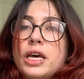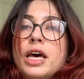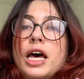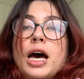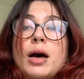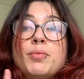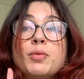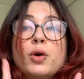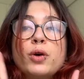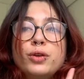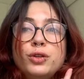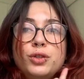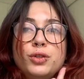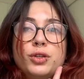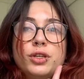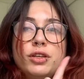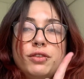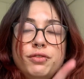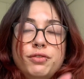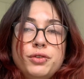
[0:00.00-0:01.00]
I'm going to
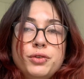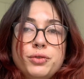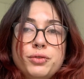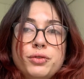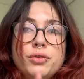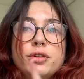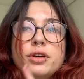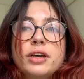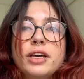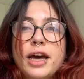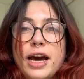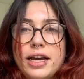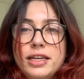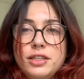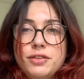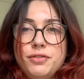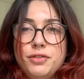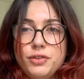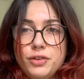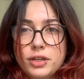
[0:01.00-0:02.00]
give you guys a
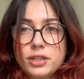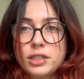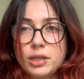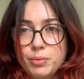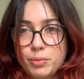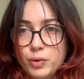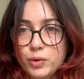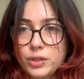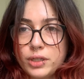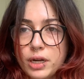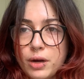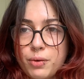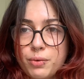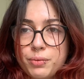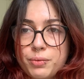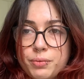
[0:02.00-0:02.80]
few examples now.